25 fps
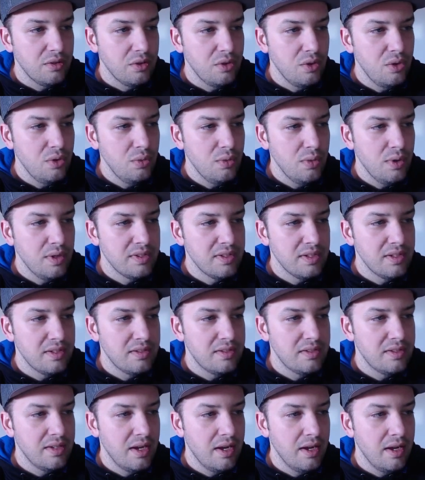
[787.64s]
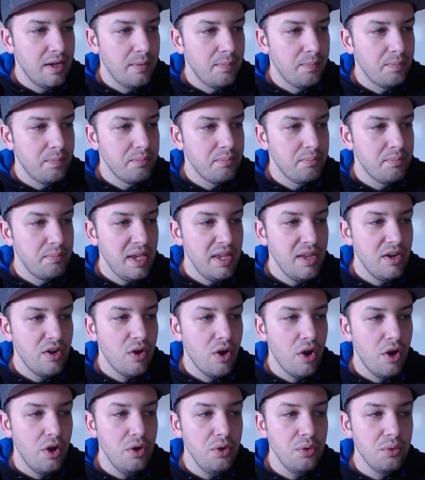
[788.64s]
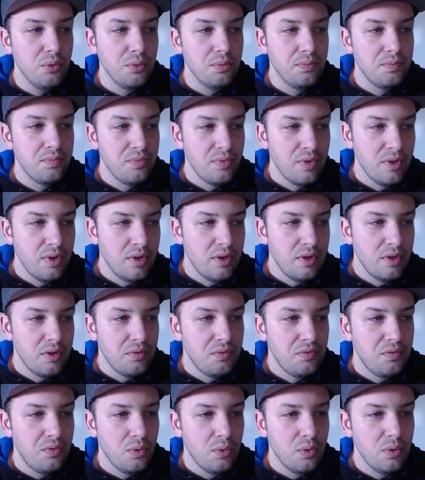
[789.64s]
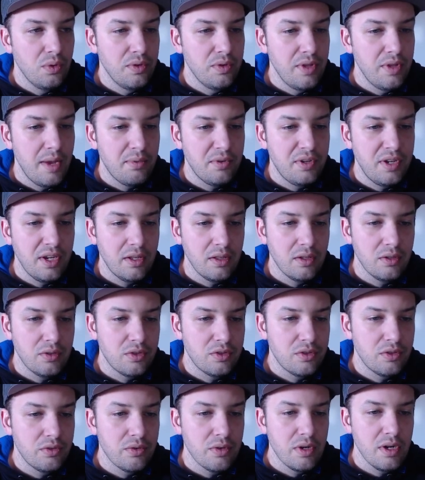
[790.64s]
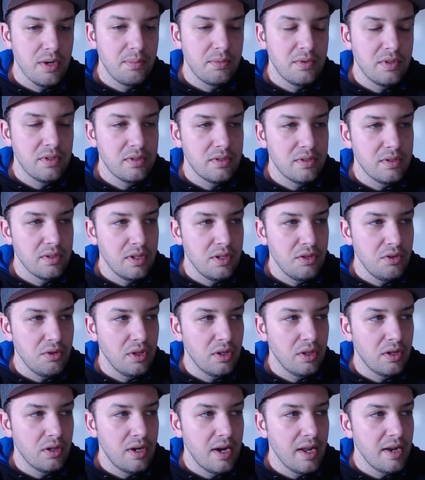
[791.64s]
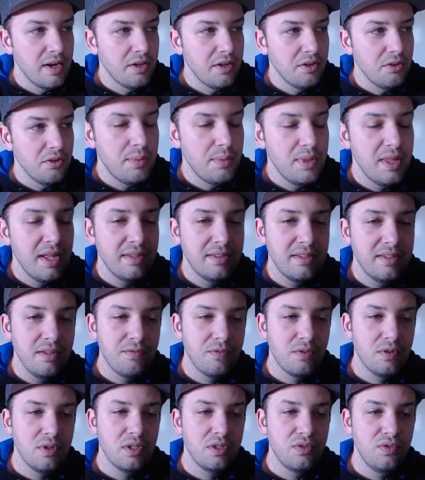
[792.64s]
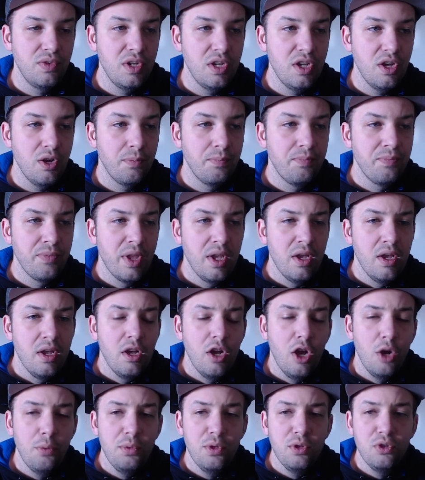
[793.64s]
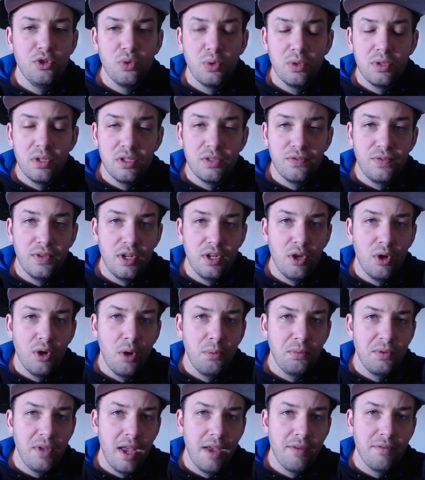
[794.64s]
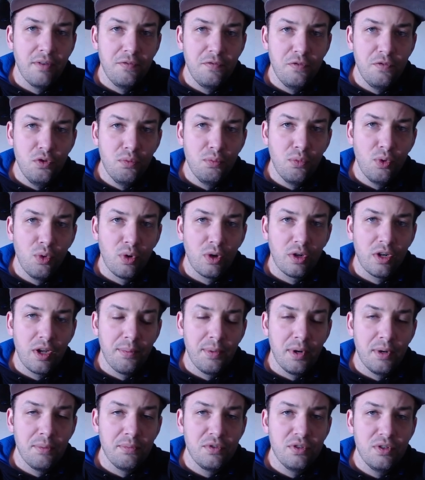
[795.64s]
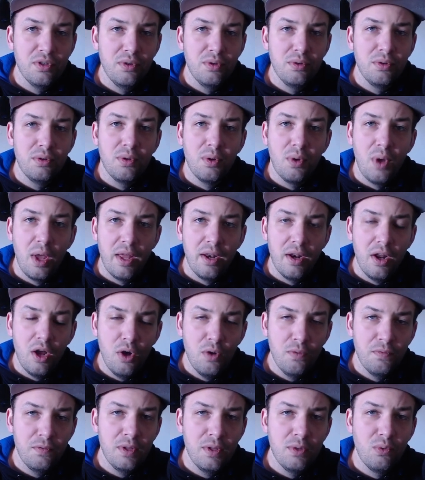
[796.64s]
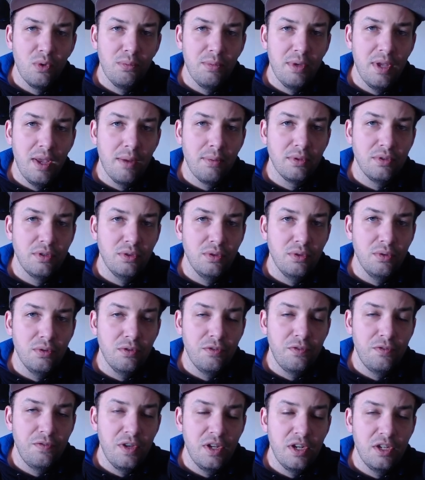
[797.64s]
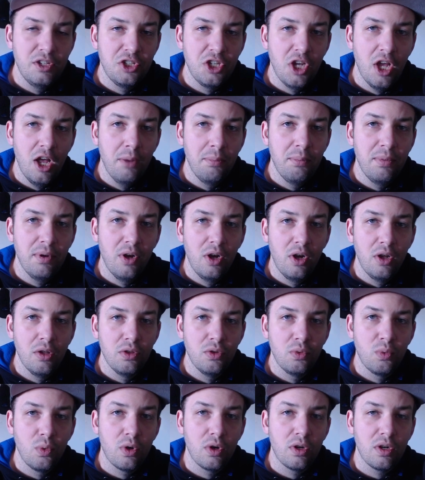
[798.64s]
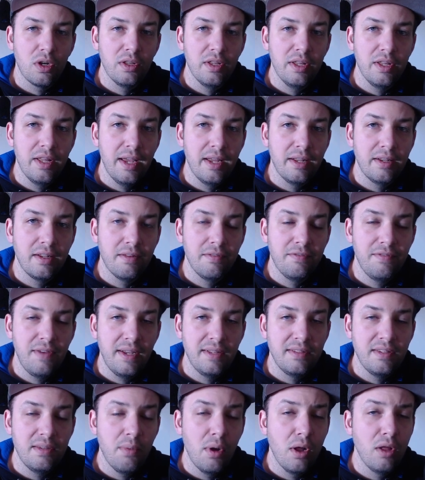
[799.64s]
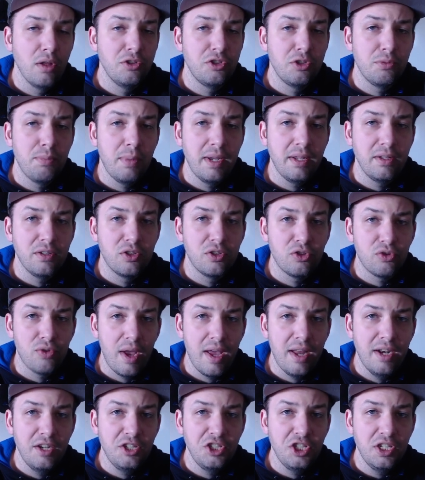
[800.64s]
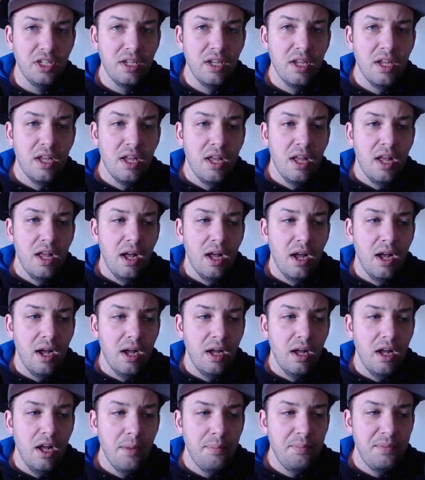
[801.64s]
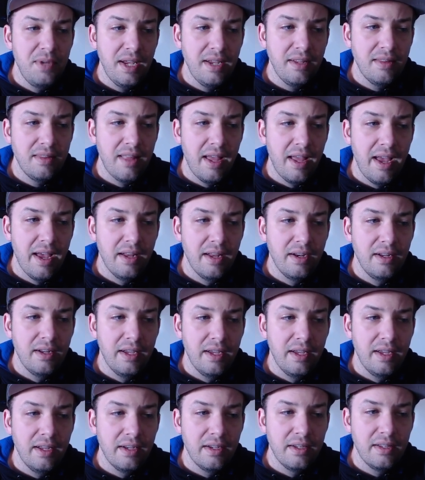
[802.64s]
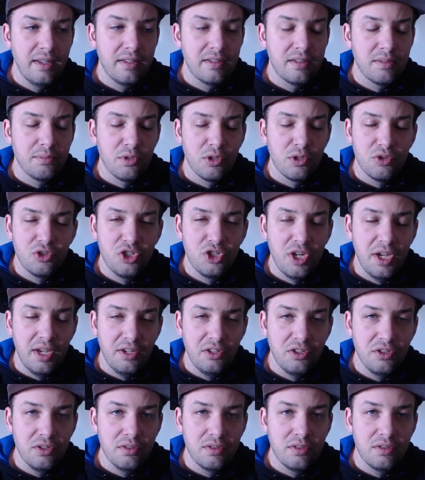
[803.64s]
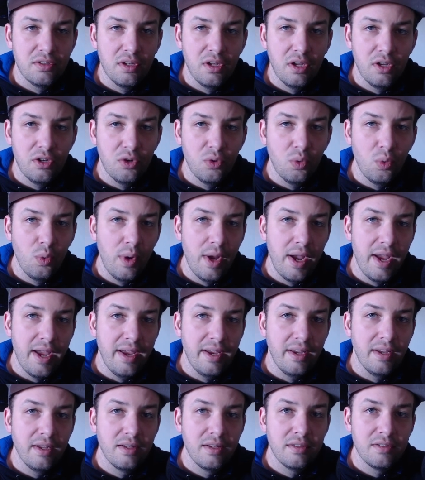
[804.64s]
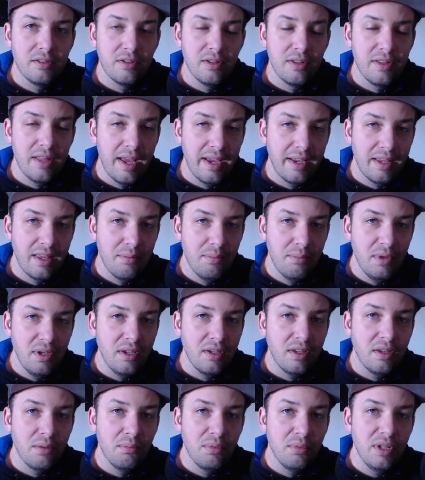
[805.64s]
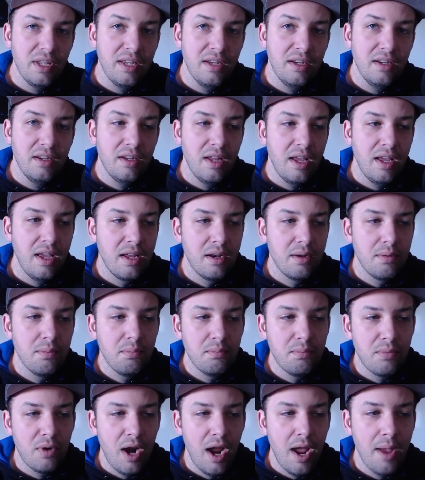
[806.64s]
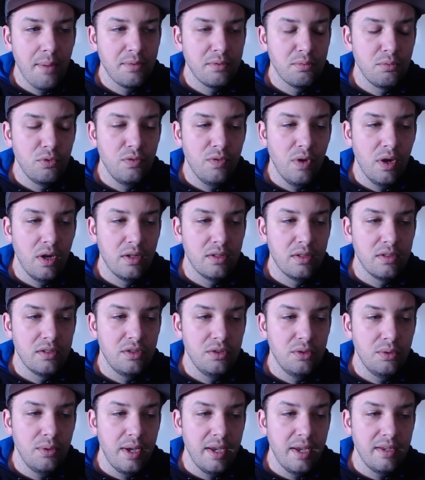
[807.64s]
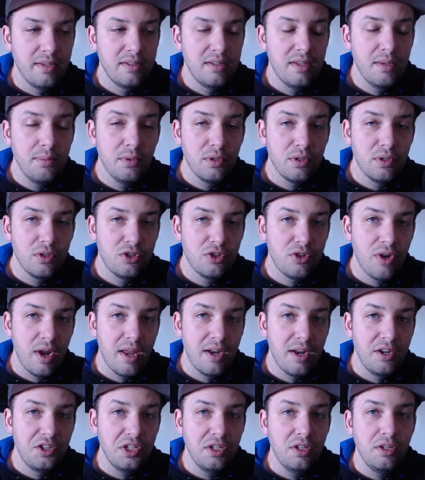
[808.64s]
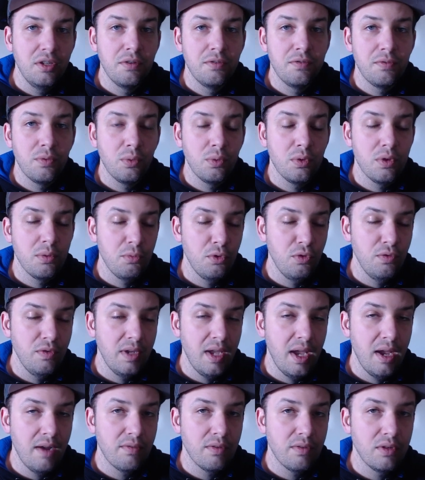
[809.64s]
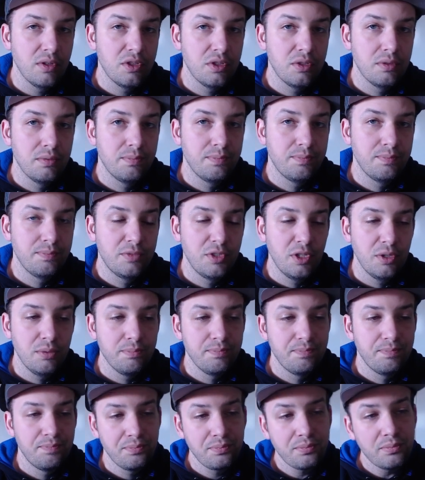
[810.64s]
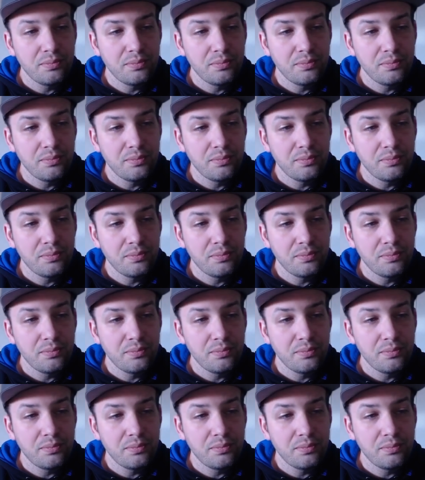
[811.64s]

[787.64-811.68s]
to, who was it? Um, Peter O for that particular script so that you can learn how that. But that's it for this video. Hope you enjoyed this video. Hope to have a few more coming up soon, and hopefully we'll be able to finish up all the work on that fancy Bollinger Band strategy, uh, update that, and get some of those changes underway so that that can be completed and perhaps move on to a similar strategy for the moving average. So